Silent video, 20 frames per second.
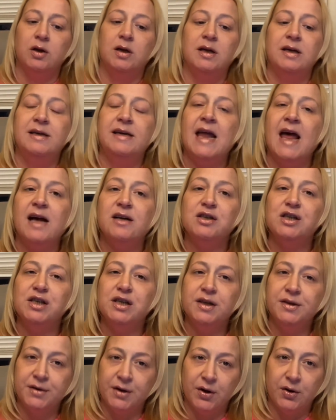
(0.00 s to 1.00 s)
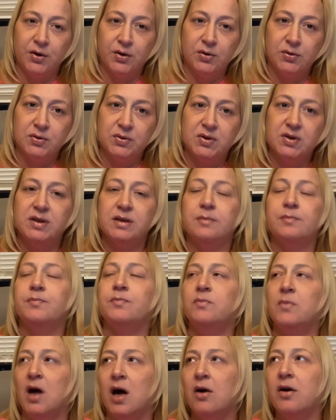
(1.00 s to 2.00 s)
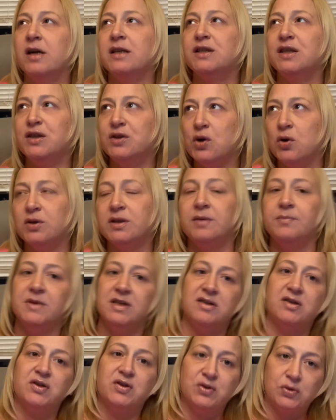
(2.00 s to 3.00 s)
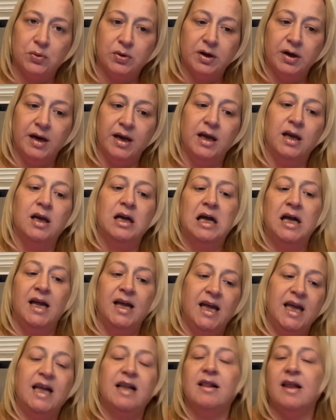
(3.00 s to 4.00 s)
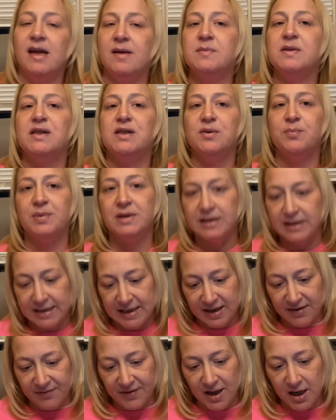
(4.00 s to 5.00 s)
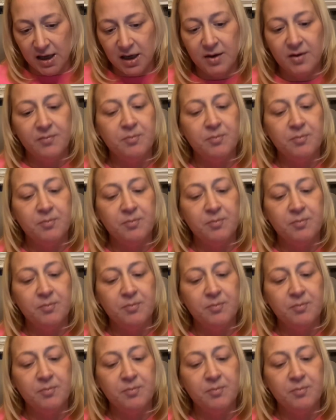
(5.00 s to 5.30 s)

Now she knows, all right, she told him this story. He claims to believe it.